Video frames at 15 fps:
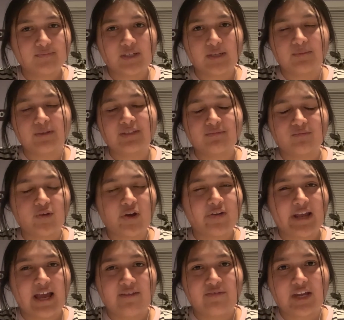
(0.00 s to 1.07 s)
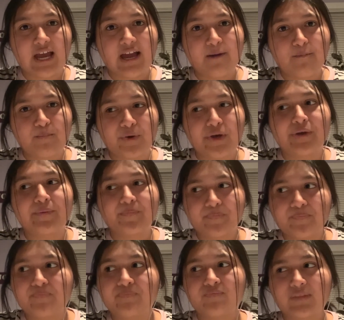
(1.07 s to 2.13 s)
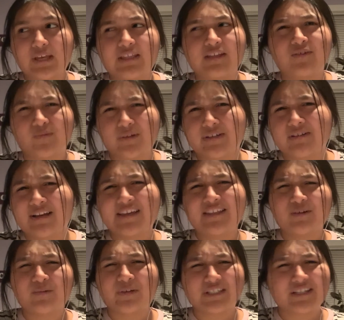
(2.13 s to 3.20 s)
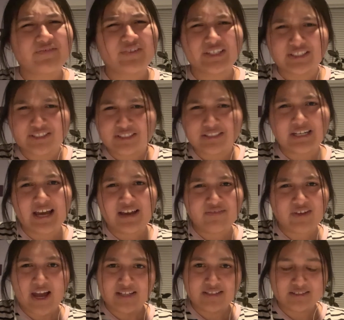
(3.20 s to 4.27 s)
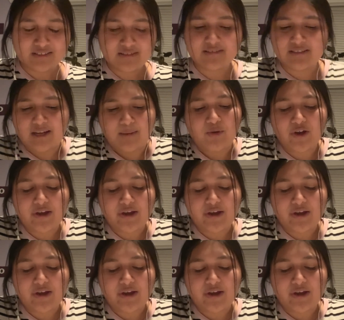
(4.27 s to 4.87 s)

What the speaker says: I mean, we already have a cat, but I think we're definitely just gonna have cats, and I'm okay